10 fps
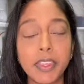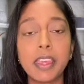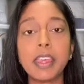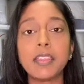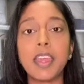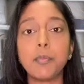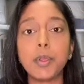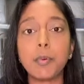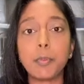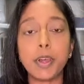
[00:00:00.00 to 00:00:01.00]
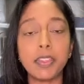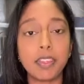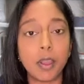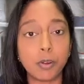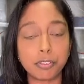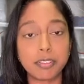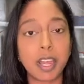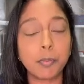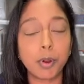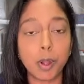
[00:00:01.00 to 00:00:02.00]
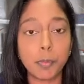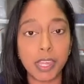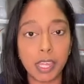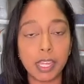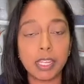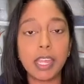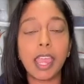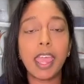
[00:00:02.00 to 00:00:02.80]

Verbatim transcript: Then we will put the ultrasound probe in and